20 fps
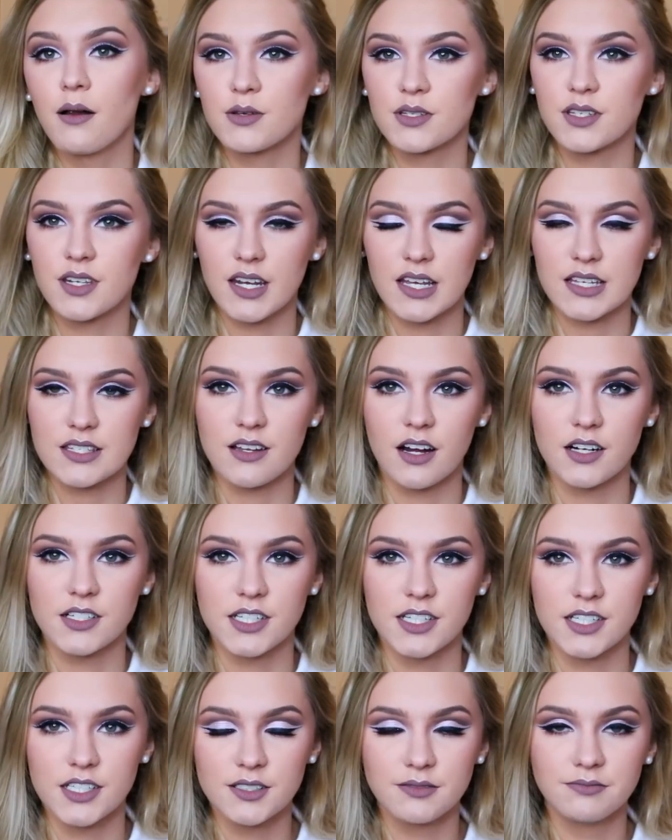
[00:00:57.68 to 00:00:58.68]
I'm just gonna get
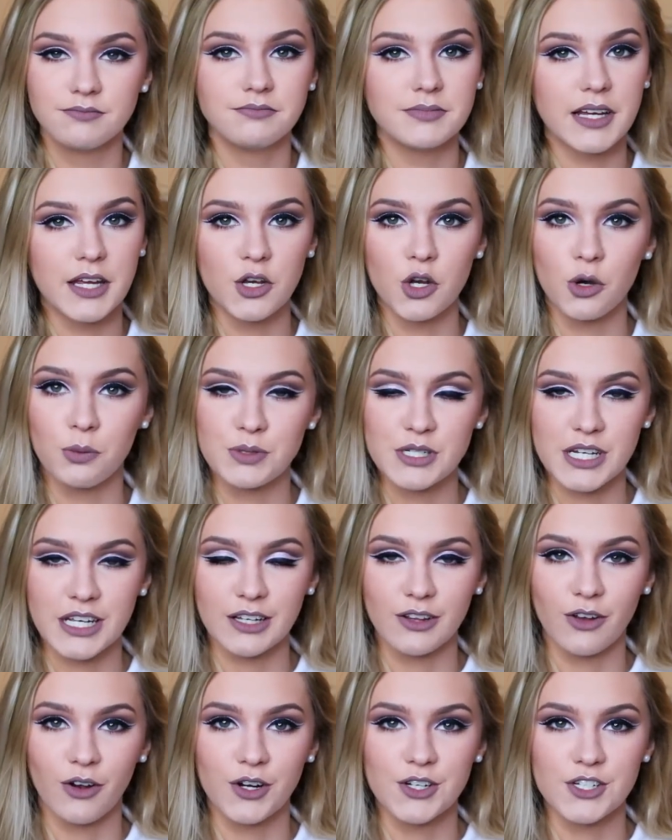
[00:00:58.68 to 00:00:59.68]
started in no
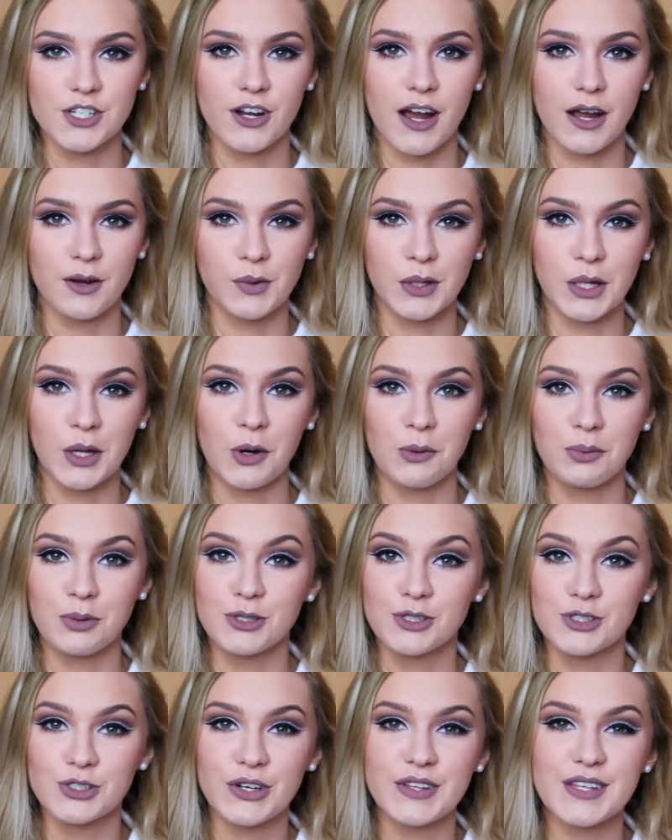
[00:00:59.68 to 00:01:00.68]
particular order. I really hope
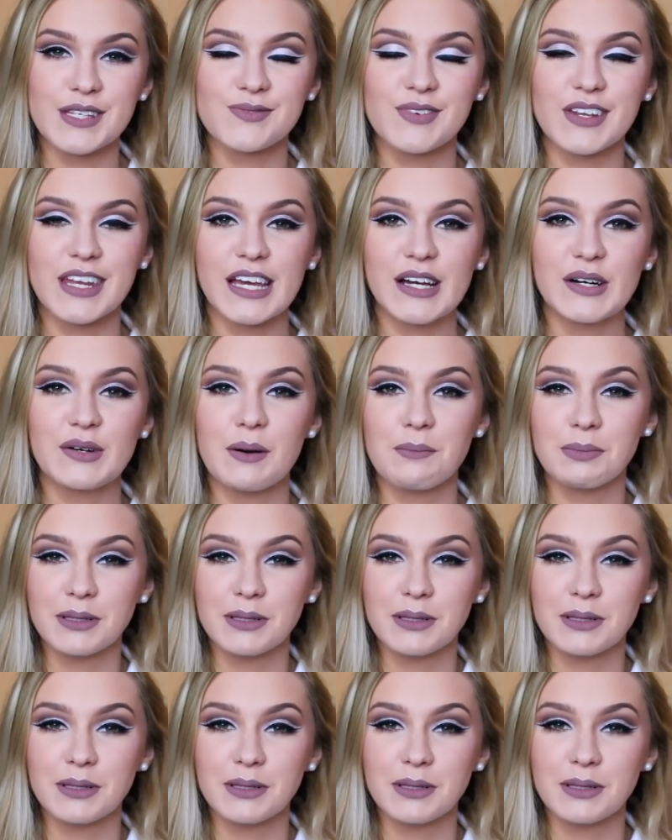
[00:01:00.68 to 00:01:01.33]
you enjoyed this video.